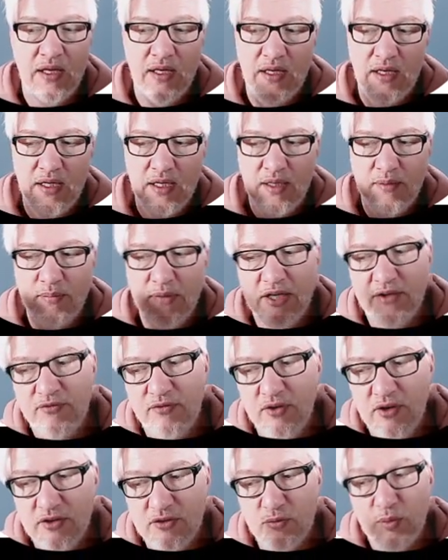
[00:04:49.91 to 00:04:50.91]
Um, at
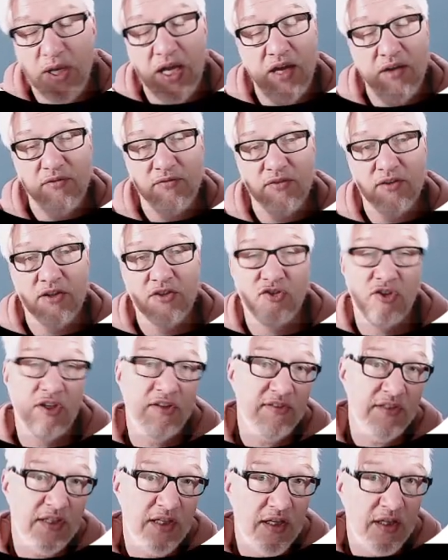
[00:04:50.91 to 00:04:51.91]
first, we have uh,
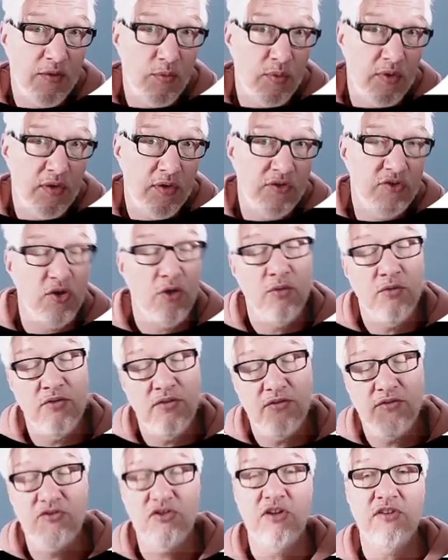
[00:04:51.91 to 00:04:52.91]
Jessica Jones,
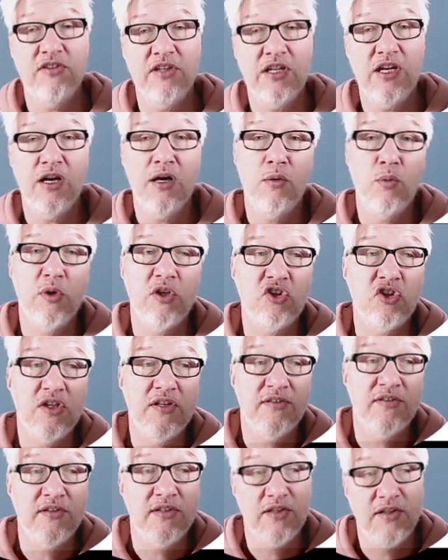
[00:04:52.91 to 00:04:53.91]
Jessica, which is a
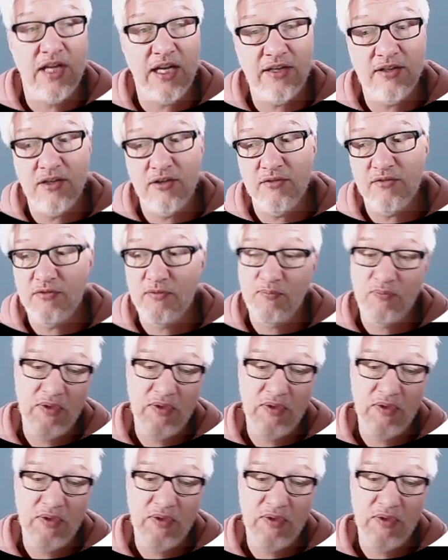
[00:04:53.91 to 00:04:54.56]
detective.